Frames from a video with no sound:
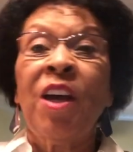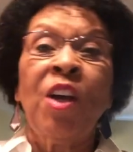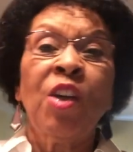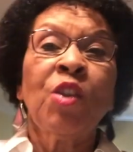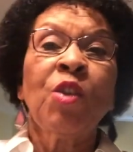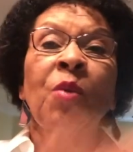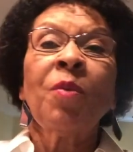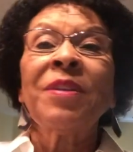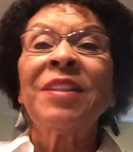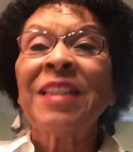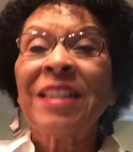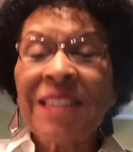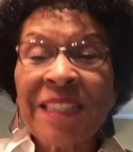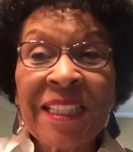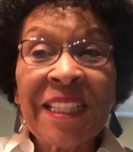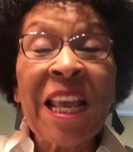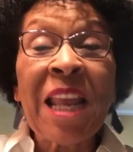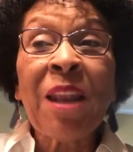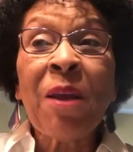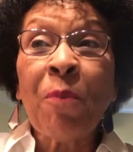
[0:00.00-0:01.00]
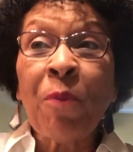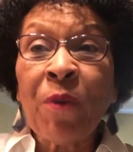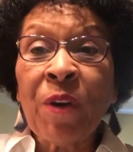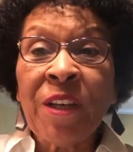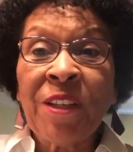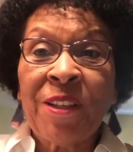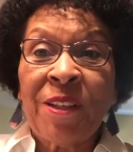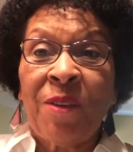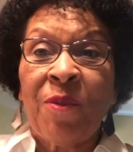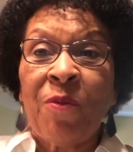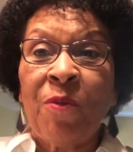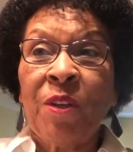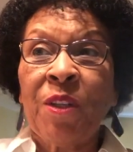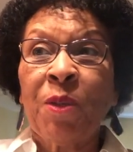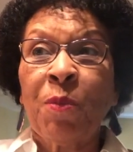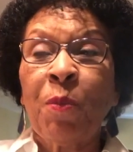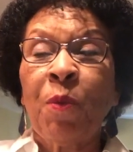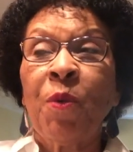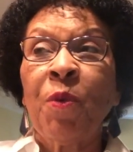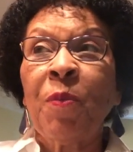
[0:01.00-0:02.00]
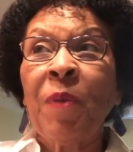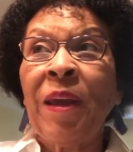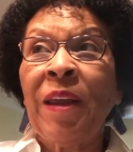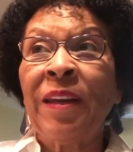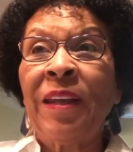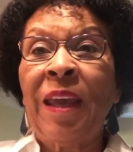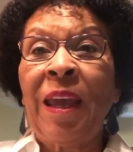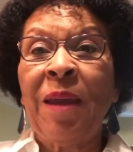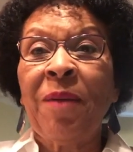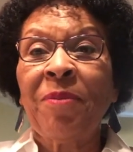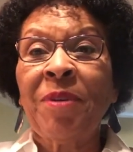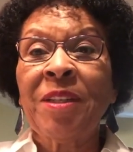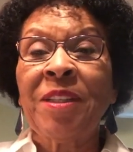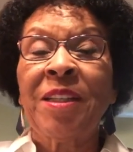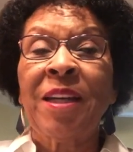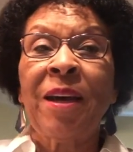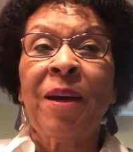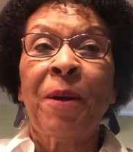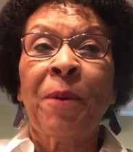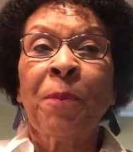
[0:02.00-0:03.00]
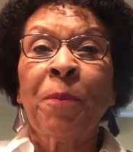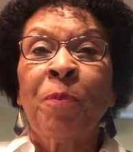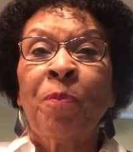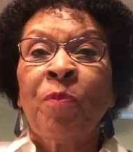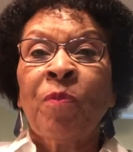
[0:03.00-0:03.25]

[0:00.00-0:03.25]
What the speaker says: So it was a celebration when Spoon Man came to town.